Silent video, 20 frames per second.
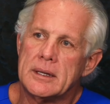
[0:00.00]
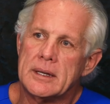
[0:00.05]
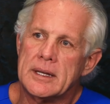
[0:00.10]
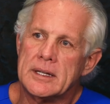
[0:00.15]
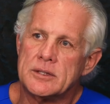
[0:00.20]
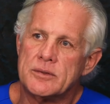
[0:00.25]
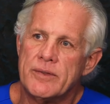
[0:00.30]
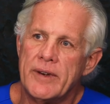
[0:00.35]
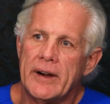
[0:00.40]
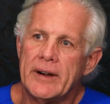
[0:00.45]

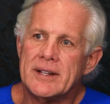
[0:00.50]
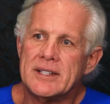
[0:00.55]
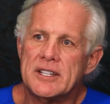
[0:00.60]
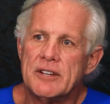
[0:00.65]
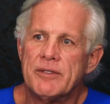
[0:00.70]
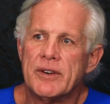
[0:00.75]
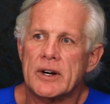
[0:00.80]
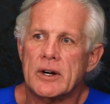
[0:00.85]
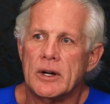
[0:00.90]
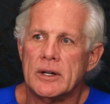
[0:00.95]
it's very
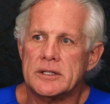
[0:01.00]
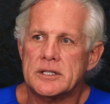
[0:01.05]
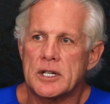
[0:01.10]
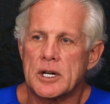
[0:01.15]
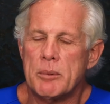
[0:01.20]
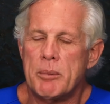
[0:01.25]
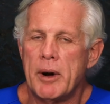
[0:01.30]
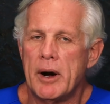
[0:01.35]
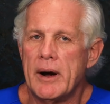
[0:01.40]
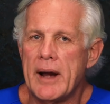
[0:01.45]
difficult to
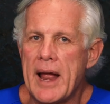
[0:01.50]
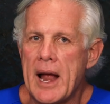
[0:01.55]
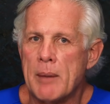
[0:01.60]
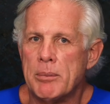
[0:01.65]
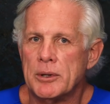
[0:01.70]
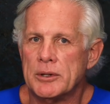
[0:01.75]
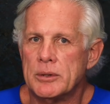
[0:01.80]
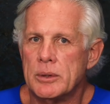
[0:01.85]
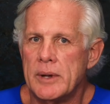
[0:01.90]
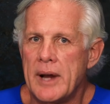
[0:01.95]
compare an
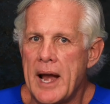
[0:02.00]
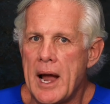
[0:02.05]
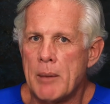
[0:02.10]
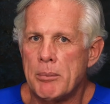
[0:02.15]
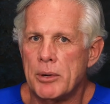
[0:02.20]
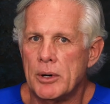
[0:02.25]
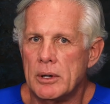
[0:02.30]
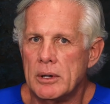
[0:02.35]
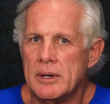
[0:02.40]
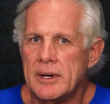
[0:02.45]
apple to an
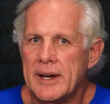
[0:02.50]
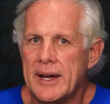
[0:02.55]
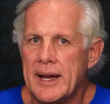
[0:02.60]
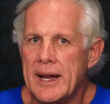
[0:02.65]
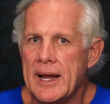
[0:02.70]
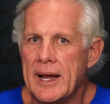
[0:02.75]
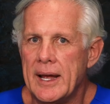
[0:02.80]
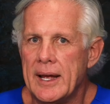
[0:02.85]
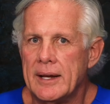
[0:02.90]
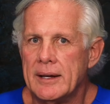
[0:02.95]
apple.
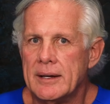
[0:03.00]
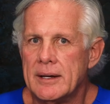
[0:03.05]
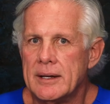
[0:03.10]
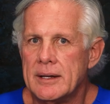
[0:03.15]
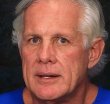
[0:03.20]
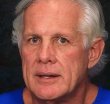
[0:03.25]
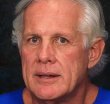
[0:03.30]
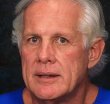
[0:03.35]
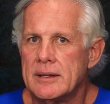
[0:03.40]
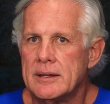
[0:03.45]
And
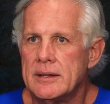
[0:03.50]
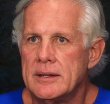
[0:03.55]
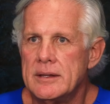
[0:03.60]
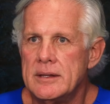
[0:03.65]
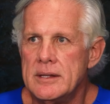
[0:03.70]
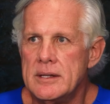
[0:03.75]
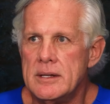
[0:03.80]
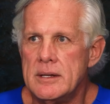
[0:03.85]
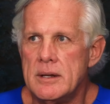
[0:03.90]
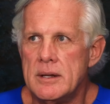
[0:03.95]

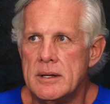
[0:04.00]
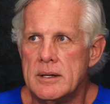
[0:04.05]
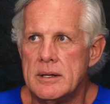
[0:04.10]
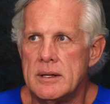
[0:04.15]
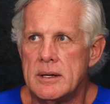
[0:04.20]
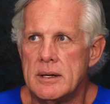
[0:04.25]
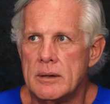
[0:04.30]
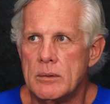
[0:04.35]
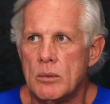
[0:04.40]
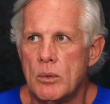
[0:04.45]

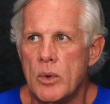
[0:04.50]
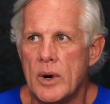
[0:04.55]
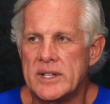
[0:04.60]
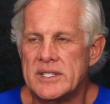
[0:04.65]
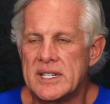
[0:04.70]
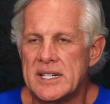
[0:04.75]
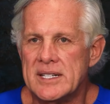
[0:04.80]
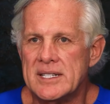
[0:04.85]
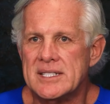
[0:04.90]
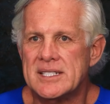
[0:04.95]

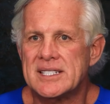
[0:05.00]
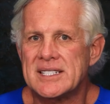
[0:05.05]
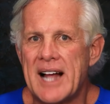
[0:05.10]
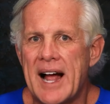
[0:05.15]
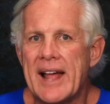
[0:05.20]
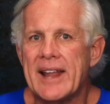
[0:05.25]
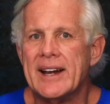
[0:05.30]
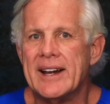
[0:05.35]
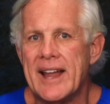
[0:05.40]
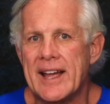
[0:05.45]
what's
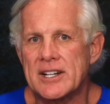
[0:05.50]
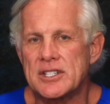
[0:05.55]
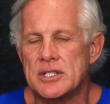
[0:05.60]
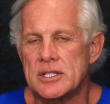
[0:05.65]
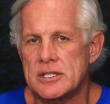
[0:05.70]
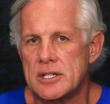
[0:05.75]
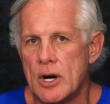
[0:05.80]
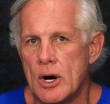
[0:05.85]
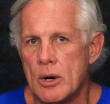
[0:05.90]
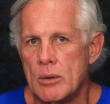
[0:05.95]
inside an
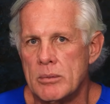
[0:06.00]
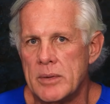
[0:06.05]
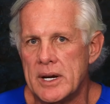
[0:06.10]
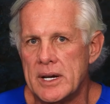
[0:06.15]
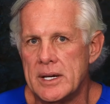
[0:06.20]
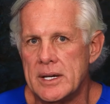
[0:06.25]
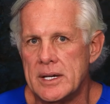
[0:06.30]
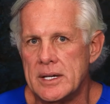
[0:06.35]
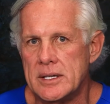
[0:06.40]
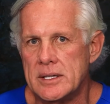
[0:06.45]
exosome
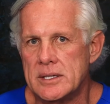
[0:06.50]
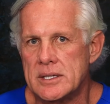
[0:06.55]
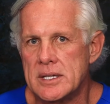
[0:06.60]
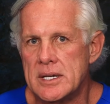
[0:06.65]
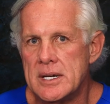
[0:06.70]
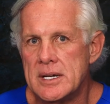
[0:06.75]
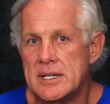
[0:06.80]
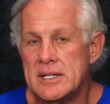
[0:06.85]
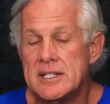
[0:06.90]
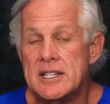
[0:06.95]
is
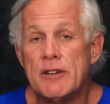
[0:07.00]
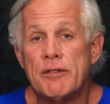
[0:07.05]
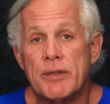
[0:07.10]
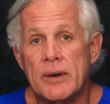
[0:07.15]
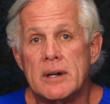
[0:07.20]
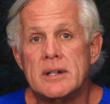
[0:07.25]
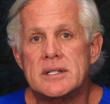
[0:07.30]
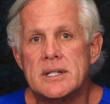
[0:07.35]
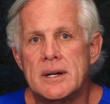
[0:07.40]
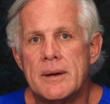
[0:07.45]

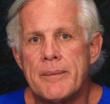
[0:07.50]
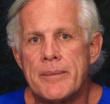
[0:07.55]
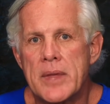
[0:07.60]
different.